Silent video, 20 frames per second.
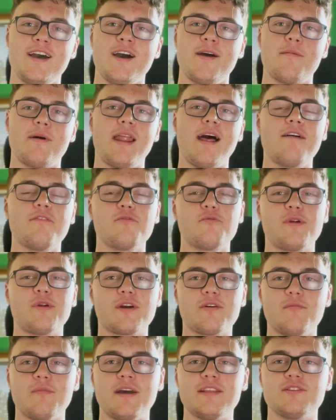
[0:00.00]
but I would
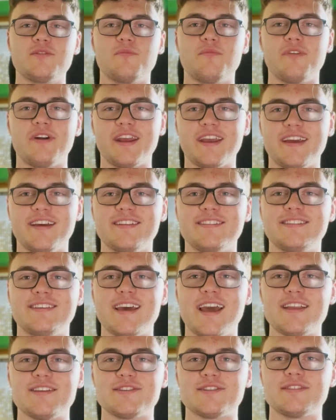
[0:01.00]
recommend to bring it
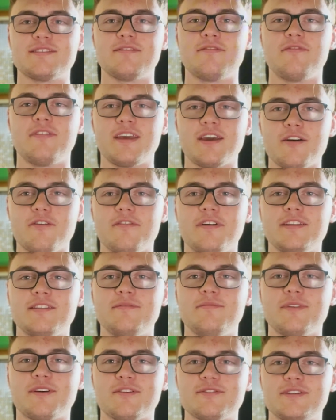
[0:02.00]
and just think of
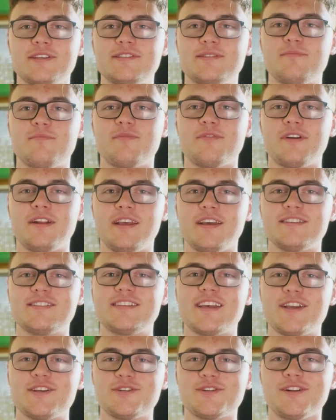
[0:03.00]
it because it's pretty
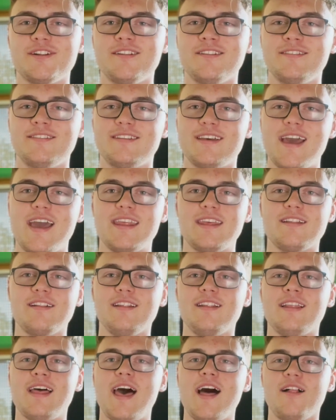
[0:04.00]
essential and
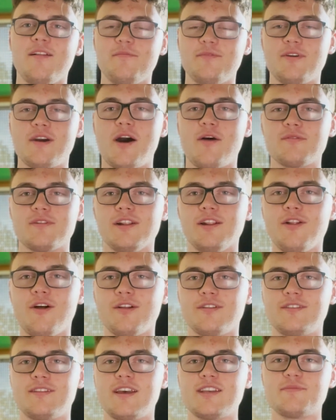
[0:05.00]
it'll help you out a
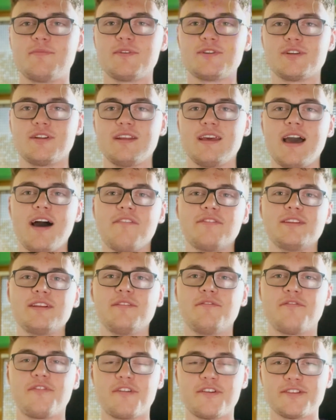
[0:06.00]
lot, especially after
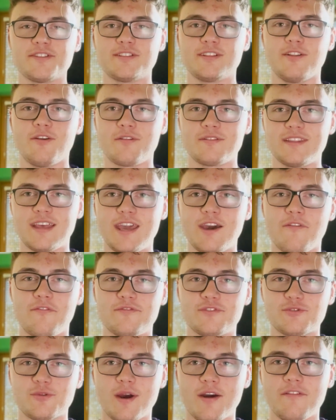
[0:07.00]
the first long day of
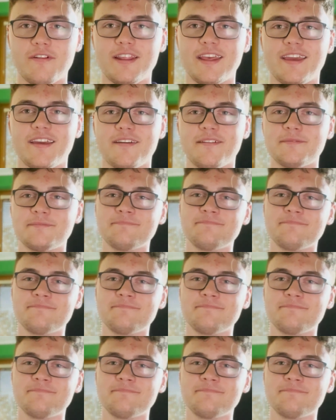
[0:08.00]
traveling.